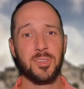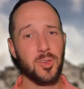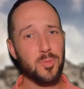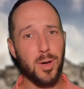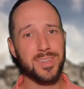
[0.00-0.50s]
So
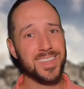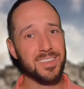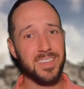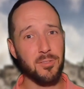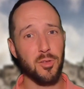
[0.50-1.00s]
you've probably
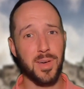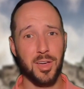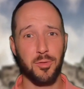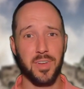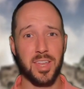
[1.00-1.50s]
seen several of my
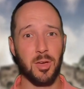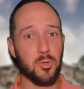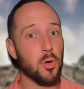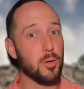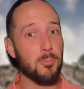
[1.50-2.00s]
other videos,
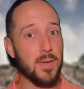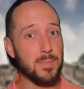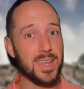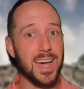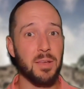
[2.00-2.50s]
or
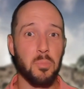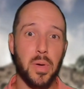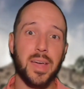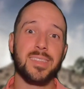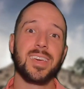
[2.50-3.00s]
maybe not,
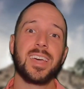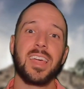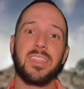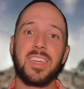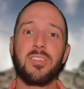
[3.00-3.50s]
but
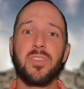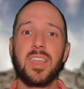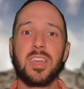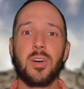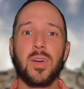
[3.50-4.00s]
this
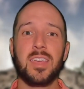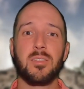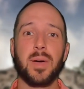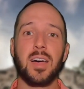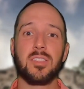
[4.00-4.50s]
video is
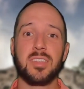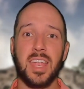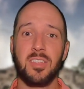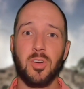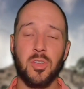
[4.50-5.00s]
about
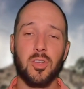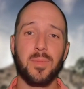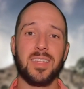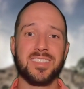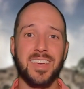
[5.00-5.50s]
San Antonio and
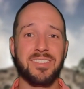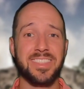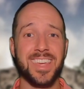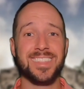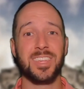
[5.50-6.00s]
about 7
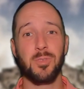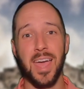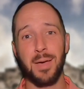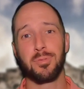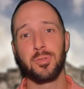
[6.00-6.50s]
things that you
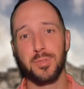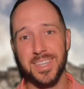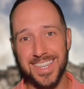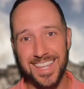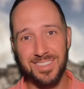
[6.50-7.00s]
absolutely
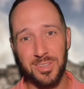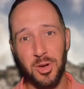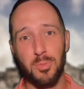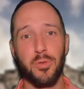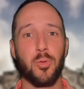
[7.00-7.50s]
need to
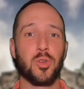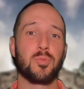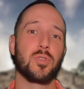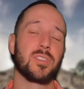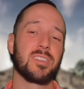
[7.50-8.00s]
know before you
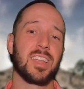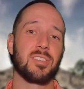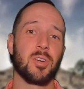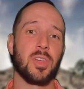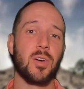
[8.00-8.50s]
move to San
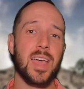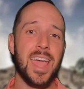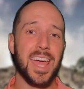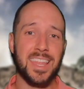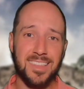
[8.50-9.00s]
Antonio.
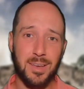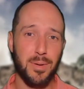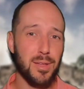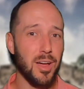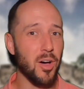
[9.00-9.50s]
And it's not
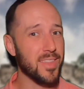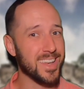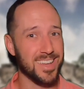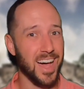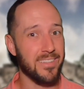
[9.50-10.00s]
about all
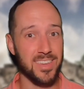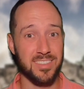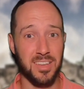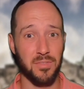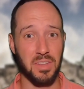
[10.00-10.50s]
that obvious
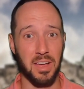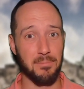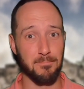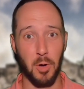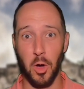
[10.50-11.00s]
stuff that
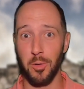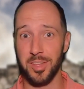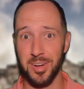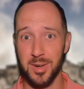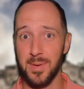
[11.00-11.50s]
I
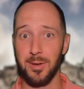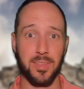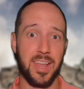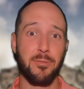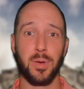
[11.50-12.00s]
already talked about or
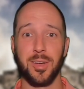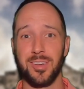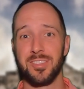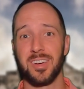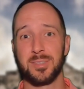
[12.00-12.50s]
that everybody
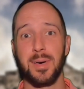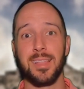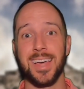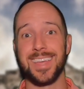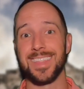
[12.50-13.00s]
already talks
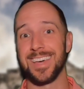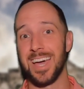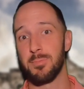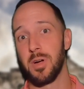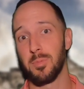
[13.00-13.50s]
about, like the
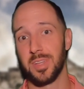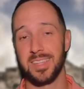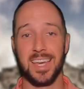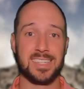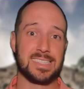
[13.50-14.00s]
high property
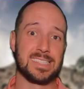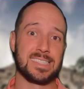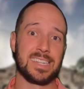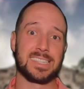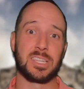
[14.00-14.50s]
taxes,
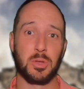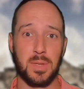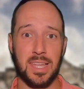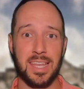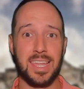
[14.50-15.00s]
like the
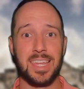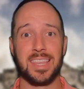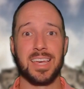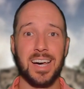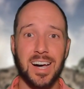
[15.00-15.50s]
humidity
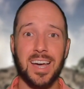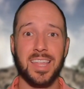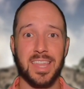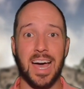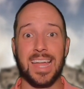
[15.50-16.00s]
and the
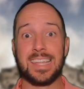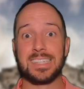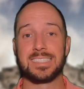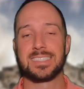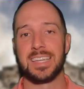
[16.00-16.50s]

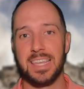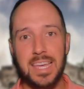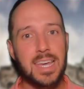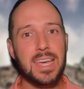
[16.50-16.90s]
hotness and